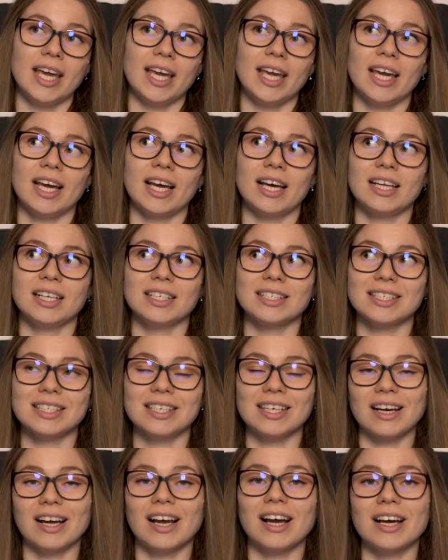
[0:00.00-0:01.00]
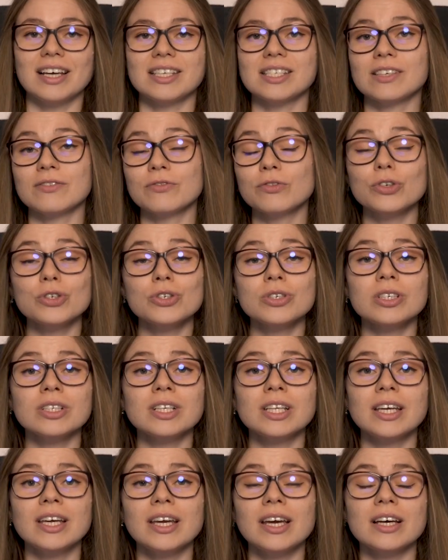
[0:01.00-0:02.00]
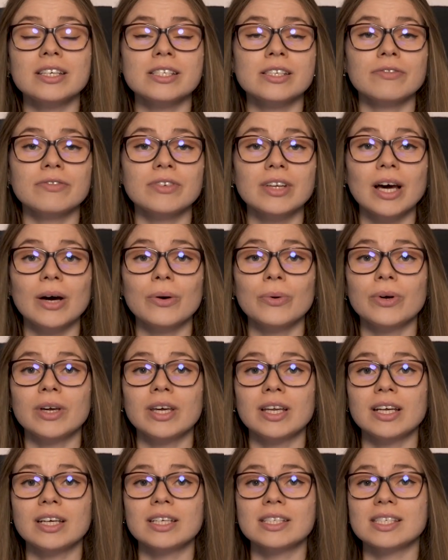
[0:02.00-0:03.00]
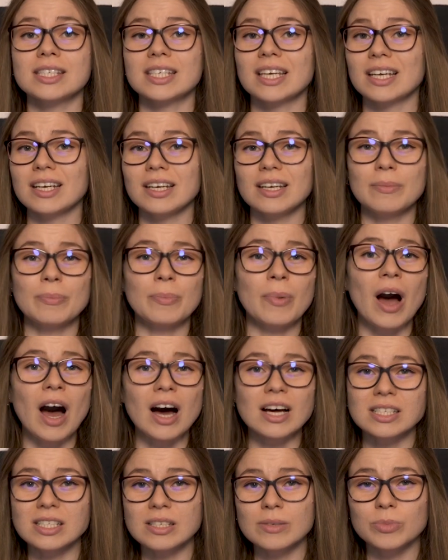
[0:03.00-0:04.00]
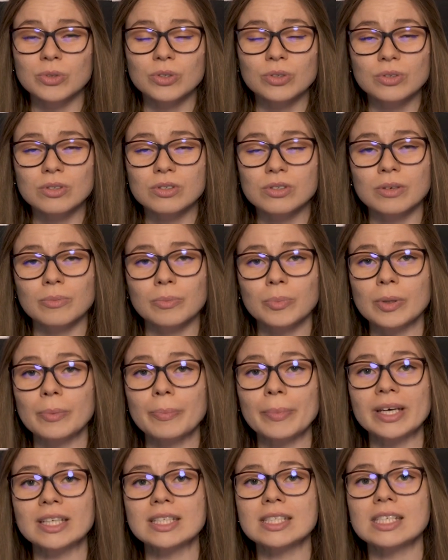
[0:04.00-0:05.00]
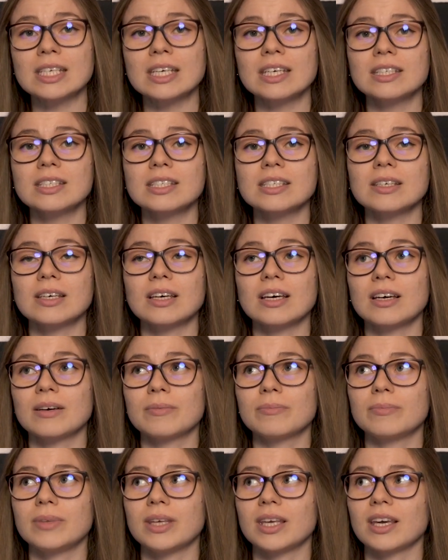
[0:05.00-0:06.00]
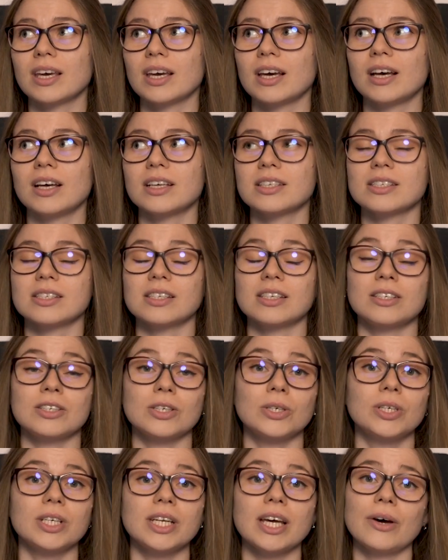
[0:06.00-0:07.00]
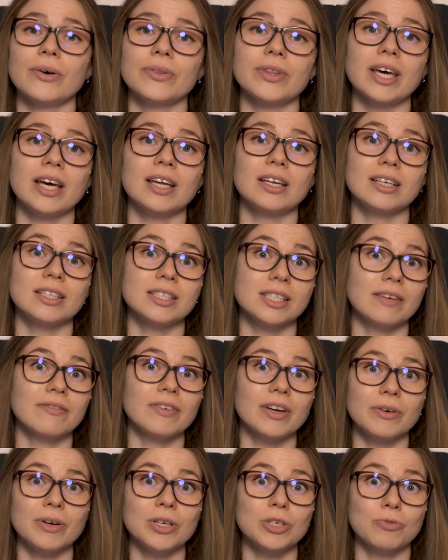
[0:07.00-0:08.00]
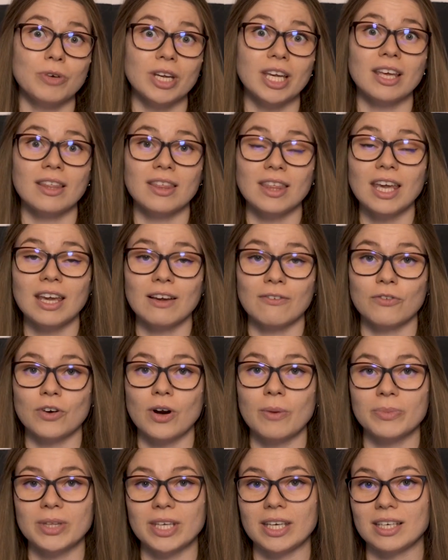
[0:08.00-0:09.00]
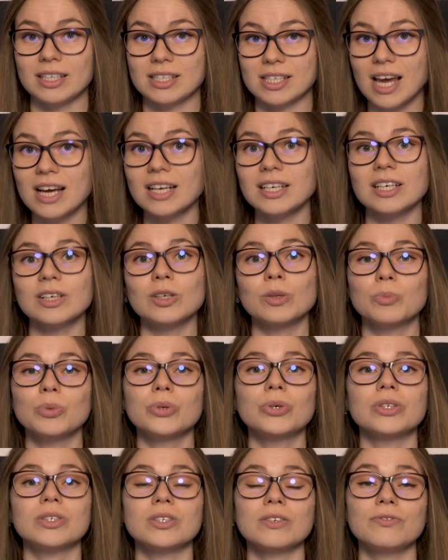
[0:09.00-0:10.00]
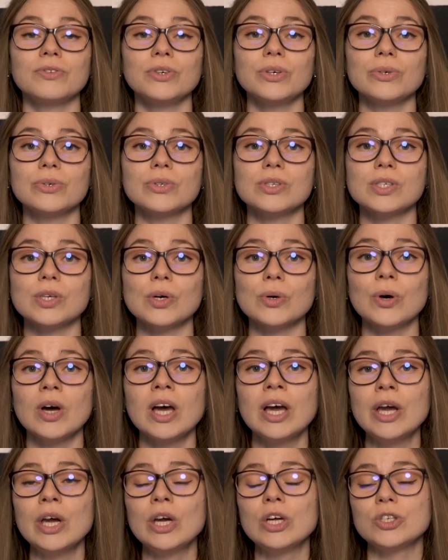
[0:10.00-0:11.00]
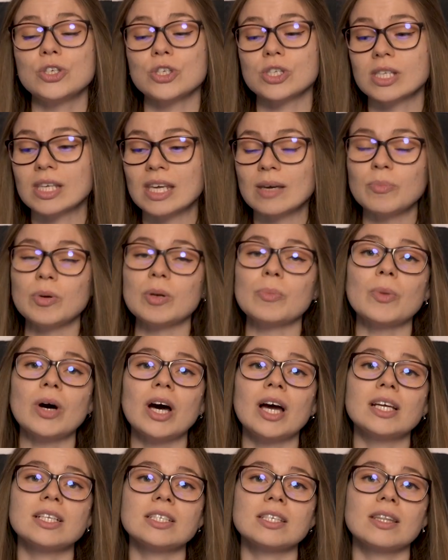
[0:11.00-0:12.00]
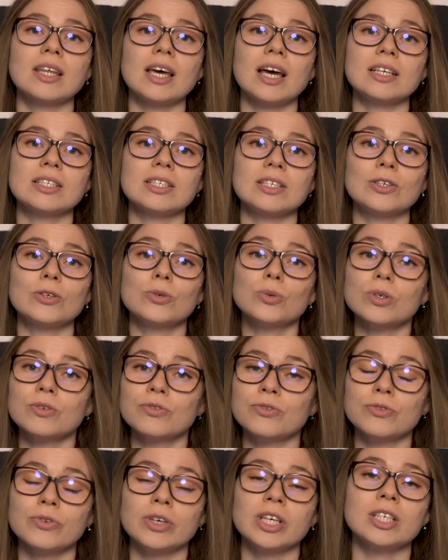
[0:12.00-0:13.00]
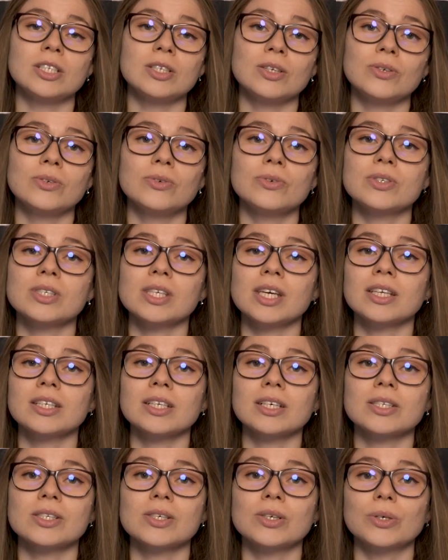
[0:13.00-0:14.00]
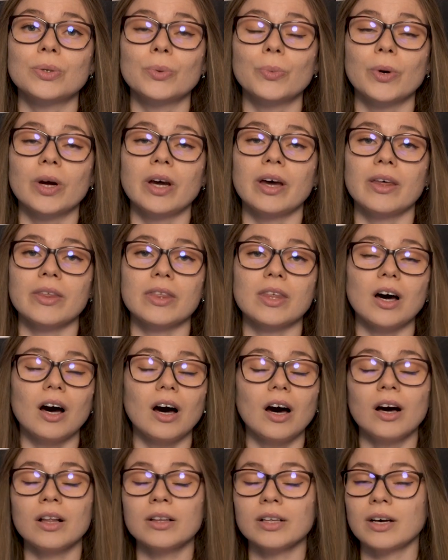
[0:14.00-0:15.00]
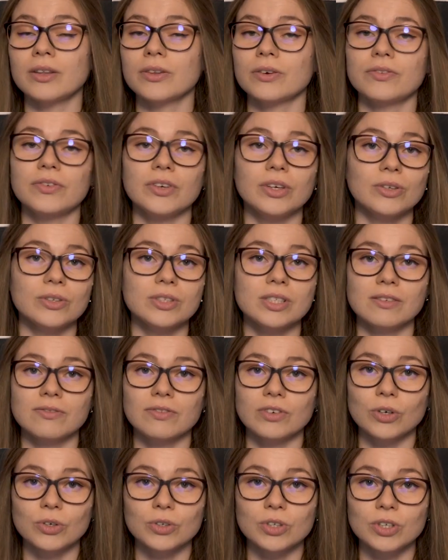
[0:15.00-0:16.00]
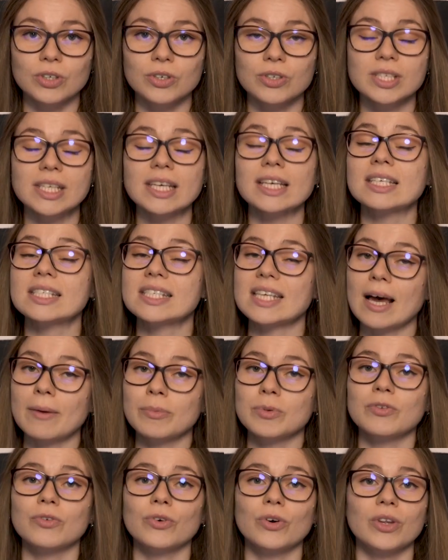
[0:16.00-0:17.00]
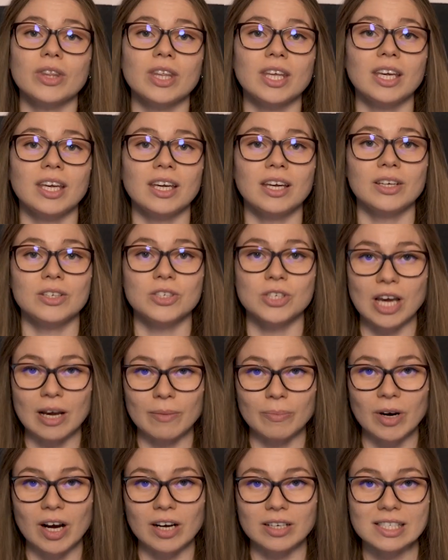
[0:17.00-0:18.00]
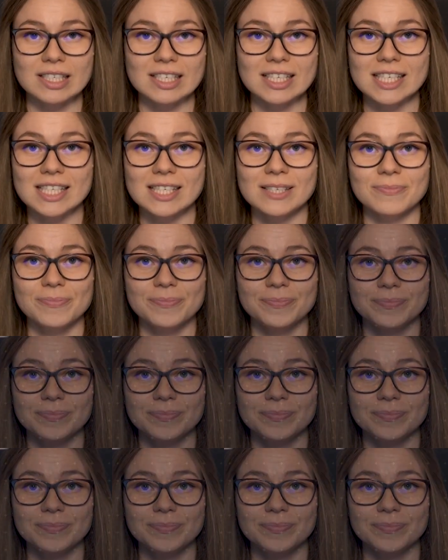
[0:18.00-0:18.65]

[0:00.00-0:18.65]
And yeah, guys, unfortunately, as of now, it is kind of impossible to implement it uh, because it turned out that it's a very tricky thing from the technical point of view. So just keep in mind that you are free to use indexer with all other fields and filters except for the checkboxes.